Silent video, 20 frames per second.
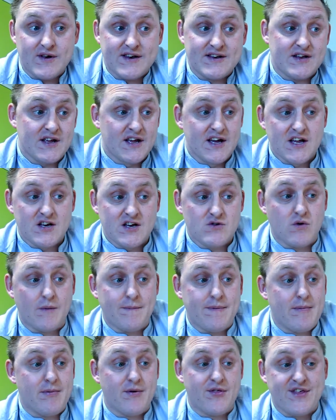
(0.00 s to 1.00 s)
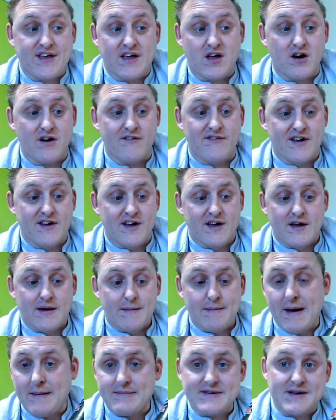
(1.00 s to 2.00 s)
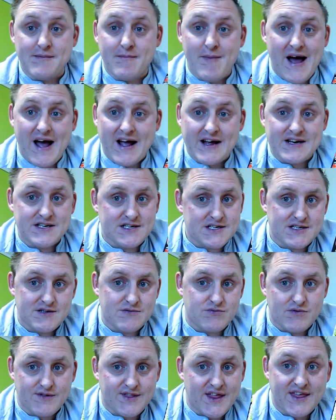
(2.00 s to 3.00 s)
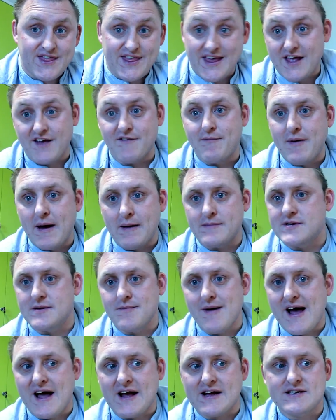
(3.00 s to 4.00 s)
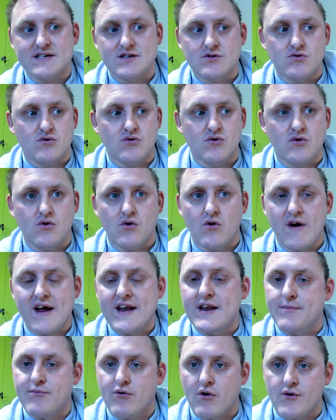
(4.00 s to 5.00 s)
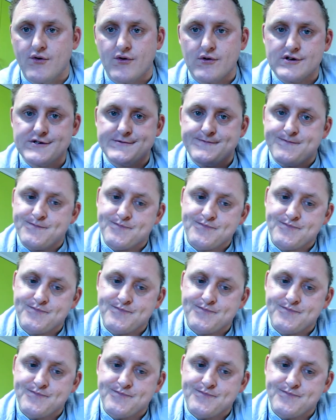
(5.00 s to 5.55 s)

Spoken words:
It's what people think of Pepsi Max when they think of Pepsi Max or any product.